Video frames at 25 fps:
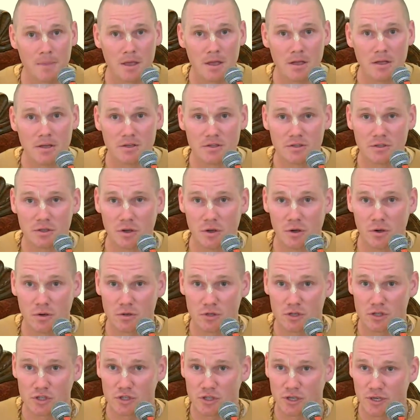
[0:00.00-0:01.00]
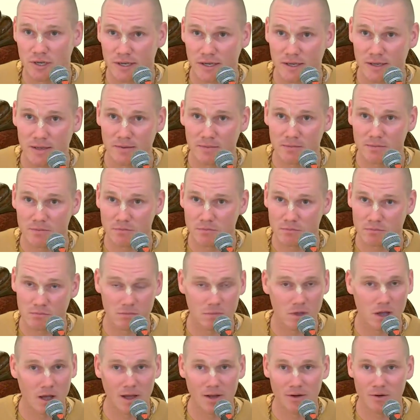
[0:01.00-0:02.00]
So she,
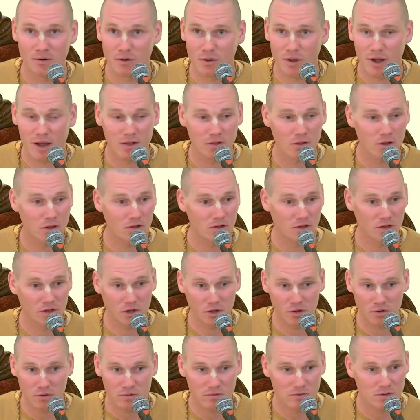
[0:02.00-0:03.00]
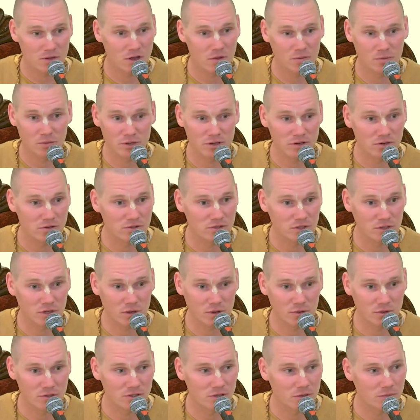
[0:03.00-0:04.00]
I don't know how long ago, a couple years ago
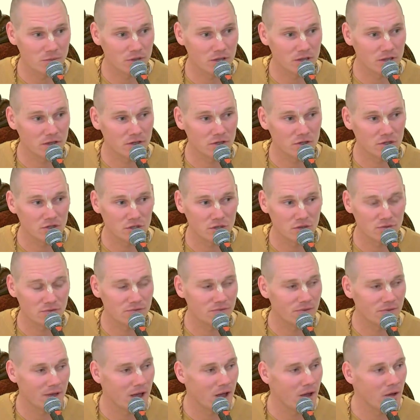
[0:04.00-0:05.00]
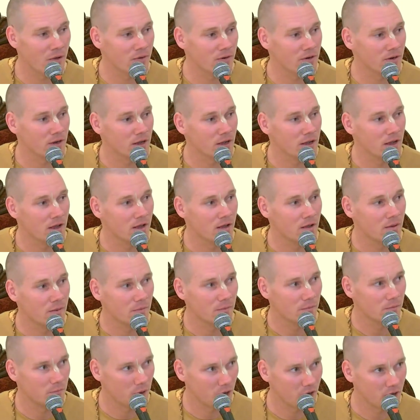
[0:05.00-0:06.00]
or something, she found
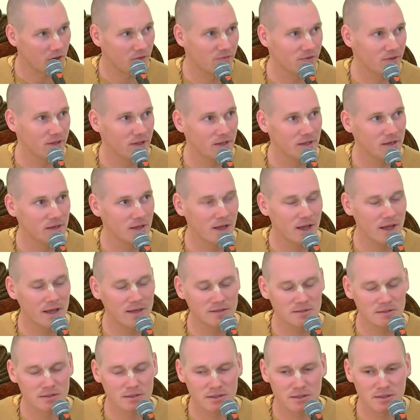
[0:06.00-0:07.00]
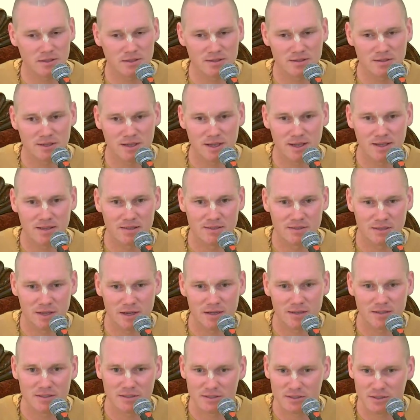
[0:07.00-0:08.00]
Bhagavad Gita as it is and
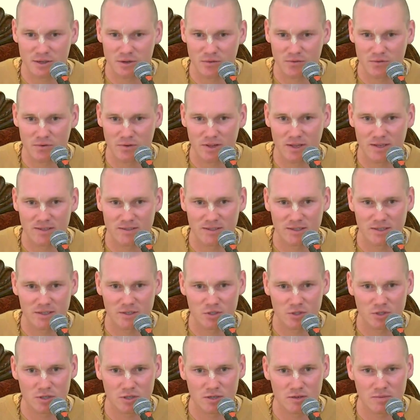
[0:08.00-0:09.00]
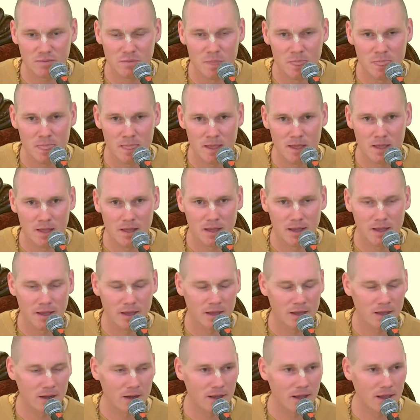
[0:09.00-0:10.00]
Science of Self-Realization
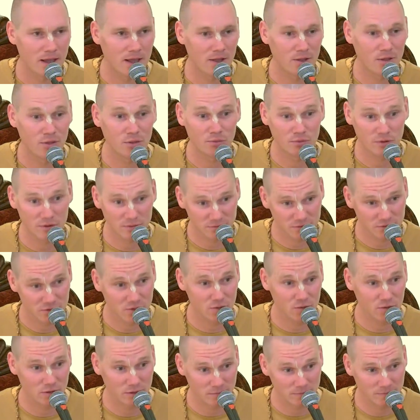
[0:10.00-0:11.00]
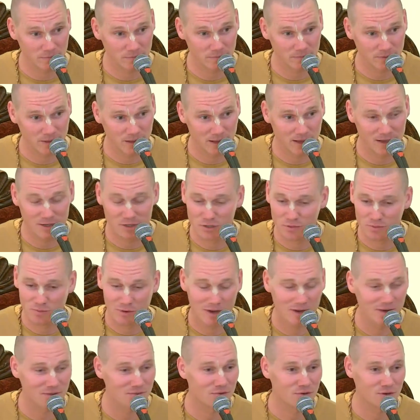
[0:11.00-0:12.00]
in a thrift store. She bought
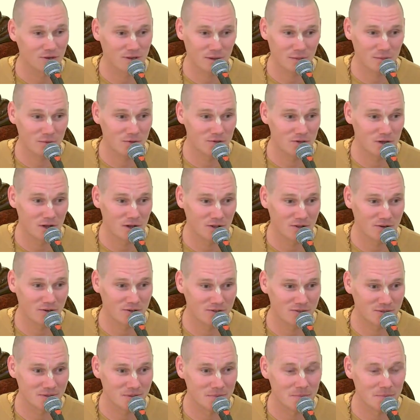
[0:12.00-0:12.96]
it for a couple $.